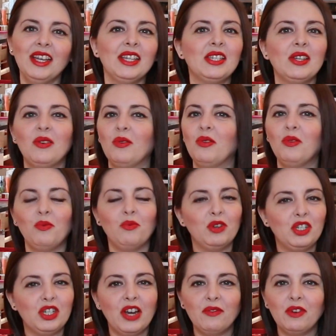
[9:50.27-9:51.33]
So
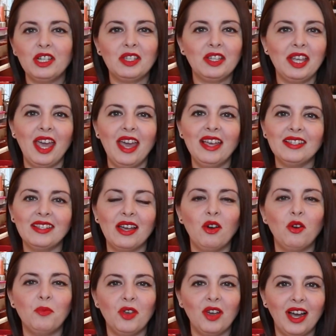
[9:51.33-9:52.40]
whichever is the case, I
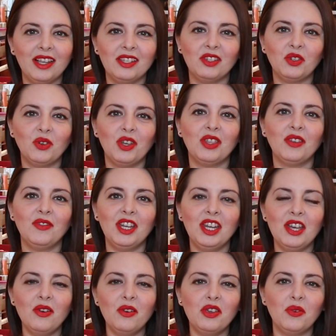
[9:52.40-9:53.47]
hope you guys enjoyed the
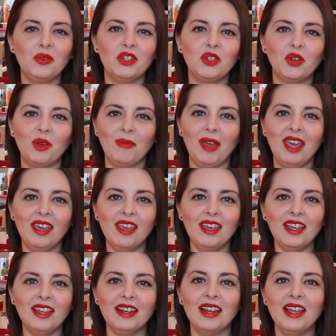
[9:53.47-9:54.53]
video, you enjoy making
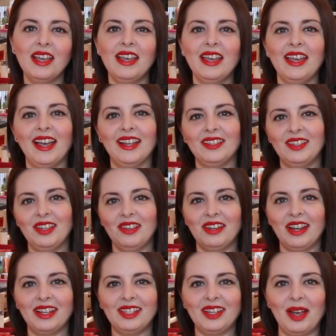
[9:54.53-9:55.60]
it, and see you
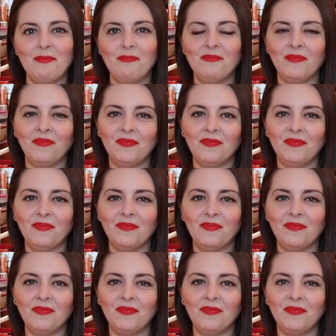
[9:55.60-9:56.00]
next time.